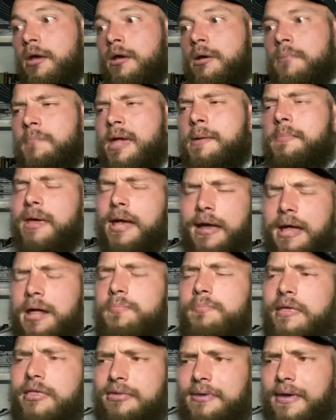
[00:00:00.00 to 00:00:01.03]
maybe I can
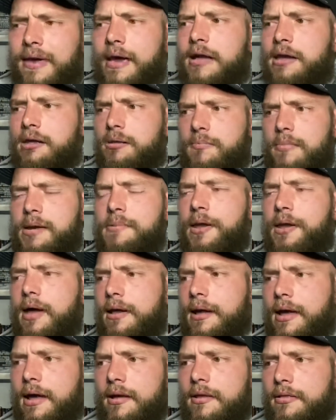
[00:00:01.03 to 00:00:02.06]
maintain, maybe I
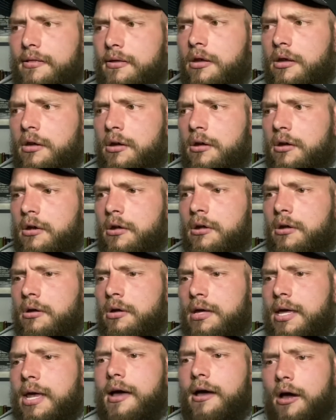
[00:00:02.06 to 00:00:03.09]
can,
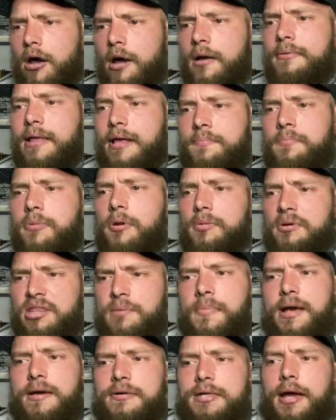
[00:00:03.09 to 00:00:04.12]
that's probably the
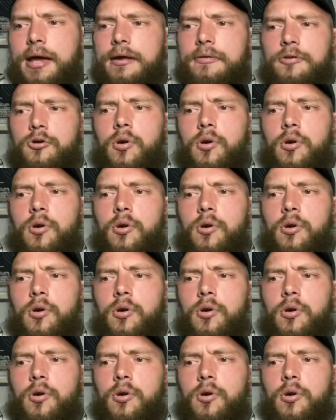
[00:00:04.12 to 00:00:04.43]
best I can do.